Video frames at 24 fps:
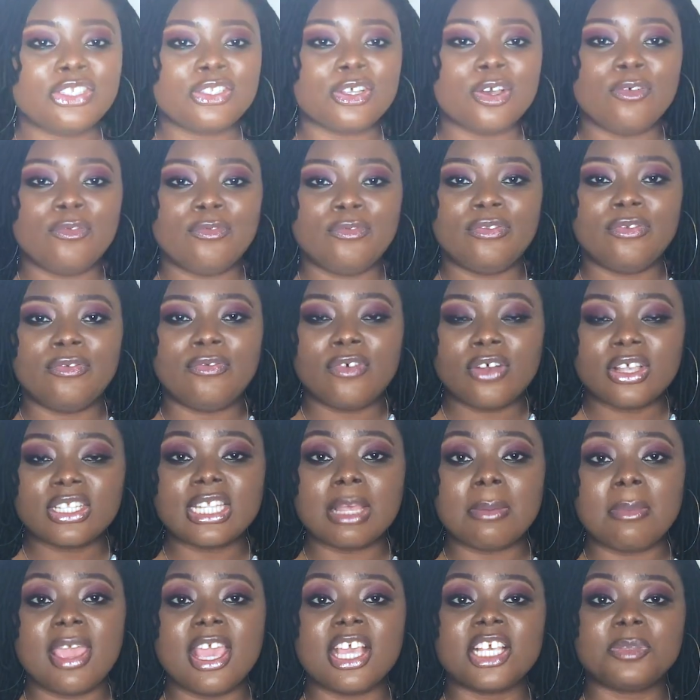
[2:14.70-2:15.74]
of the first
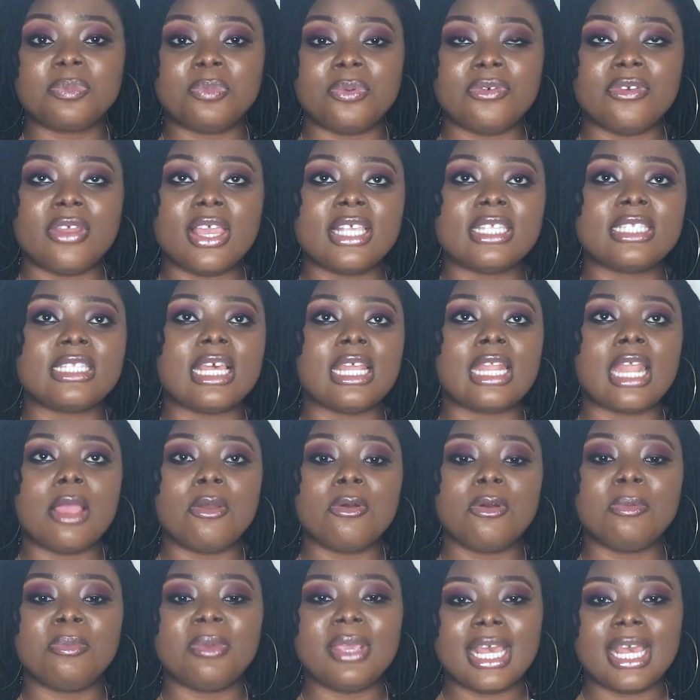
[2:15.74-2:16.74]
time I experienced an robbery